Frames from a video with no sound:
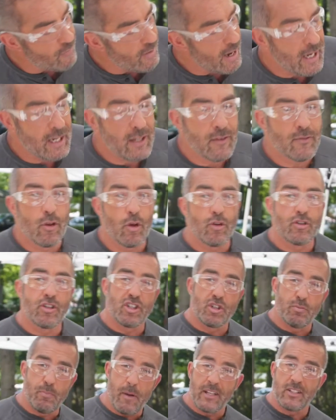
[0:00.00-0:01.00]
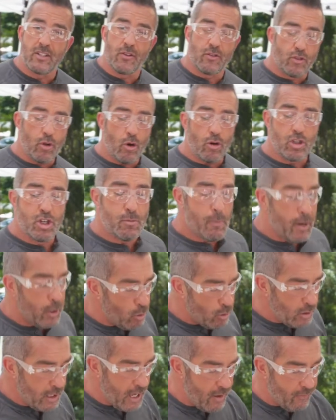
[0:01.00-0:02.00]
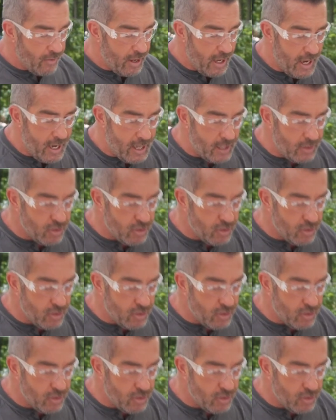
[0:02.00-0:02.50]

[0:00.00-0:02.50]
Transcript: any of those expensive saws, you might only have a hand